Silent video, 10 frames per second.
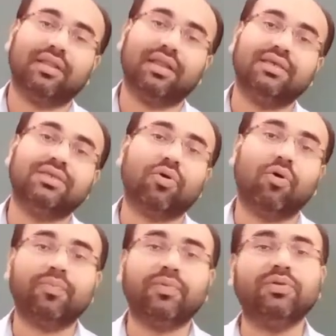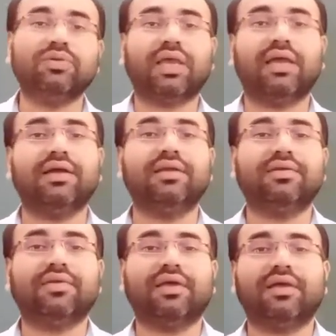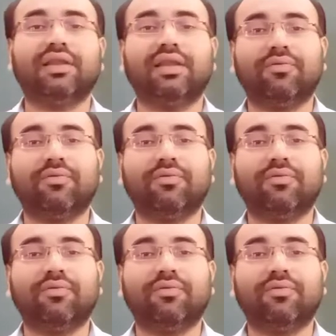That is obtuse angle triangle.